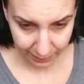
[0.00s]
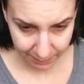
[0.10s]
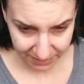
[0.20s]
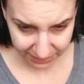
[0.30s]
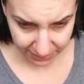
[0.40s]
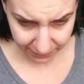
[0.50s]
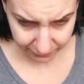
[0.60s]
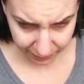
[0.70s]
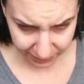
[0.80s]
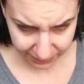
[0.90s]
Let me see
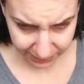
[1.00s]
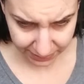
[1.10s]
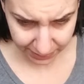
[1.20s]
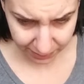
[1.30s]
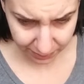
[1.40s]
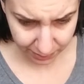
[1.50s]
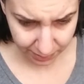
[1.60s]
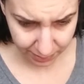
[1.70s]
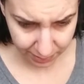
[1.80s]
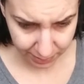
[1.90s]
if we're still
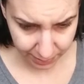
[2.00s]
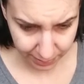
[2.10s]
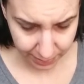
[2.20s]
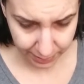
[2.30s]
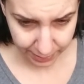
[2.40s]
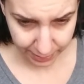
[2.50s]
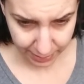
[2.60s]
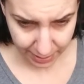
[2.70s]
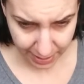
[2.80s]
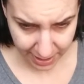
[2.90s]

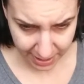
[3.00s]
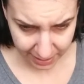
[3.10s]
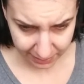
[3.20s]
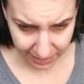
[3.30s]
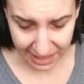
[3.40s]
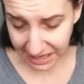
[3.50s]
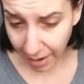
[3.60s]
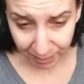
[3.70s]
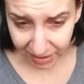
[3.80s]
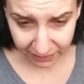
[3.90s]
at, I
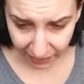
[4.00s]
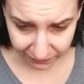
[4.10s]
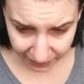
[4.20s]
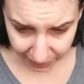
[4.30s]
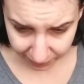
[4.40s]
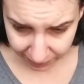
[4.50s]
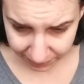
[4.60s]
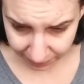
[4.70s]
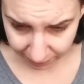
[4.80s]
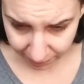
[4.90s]
can't believe I videoed this
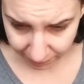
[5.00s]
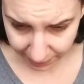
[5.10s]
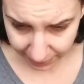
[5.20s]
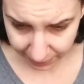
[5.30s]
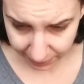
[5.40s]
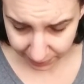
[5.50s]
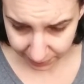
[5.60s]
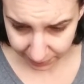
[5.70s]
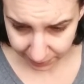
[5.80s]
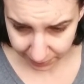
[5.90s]
the wrong way.
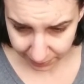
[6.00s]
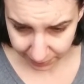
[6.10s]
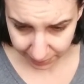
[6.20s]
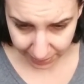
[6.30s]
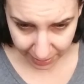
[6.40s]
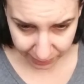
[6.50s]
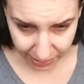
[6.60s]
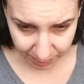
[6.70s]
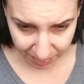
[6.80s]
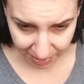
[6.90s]
Like, how
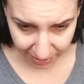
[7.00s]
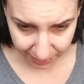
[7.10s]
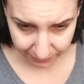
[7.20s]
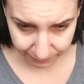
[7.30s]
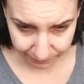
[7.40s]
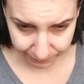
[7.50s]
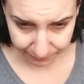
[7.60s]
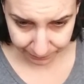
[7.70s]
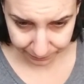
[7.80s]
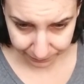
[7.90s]
dumb am I?
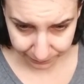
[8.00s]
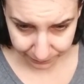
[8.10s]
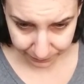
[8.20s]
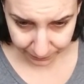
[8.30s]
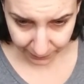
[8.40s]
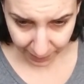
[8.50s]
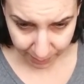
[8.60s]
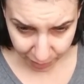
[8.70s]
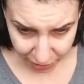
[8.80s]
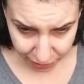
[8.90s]
I'm
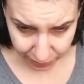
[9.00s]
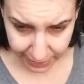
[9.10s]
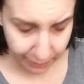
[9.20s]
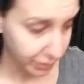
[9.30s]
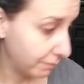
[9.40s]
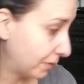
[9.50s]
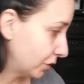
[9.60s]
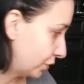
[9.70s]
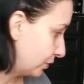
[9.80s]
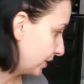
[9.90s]
pretty sure now we're at
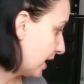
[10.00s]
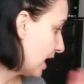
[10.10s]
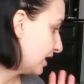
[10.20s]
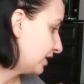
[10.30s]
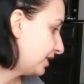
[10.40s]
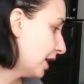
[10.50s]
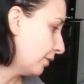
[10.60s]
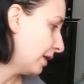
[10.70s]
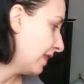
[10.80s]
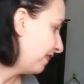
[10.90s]
Marshall's. So,
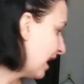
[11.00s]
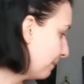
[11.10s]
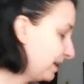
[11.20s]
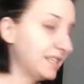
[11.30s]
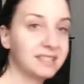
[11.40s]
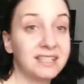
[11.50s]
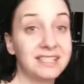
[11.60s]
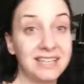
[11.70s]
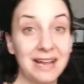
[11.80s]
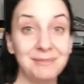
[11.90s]
that means that
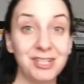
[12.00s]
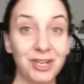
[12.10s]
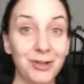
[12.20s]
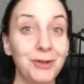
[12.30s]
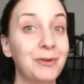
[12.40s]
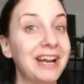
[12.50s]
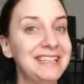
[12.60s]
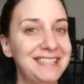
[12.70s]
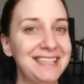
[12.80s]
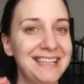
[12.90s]
it's time to show you what I
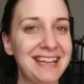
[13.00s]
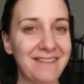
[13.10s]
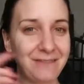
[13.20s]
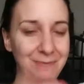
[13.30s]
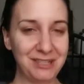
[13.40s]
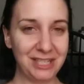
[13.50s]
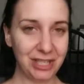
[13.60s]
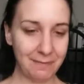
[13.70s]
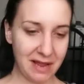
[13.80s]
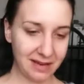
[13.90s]
did get from
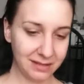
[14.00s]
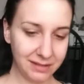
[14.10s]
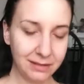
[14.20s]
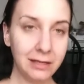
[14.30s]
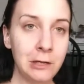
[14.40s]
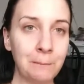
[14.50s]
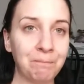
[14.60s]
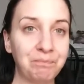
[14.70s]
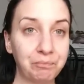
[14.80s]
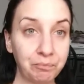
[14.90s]
TJ
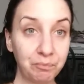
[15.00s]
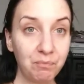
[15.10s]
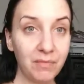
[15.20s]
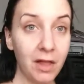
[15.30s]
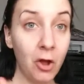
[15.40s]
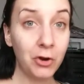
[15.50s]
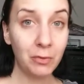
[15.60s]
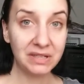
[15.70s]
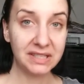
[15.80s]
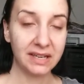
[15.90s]
Maxx. Hold on
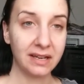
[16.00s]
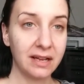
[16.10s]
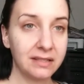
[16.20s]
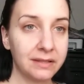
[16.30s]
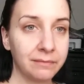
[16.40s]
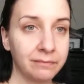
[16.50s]
one second, guys.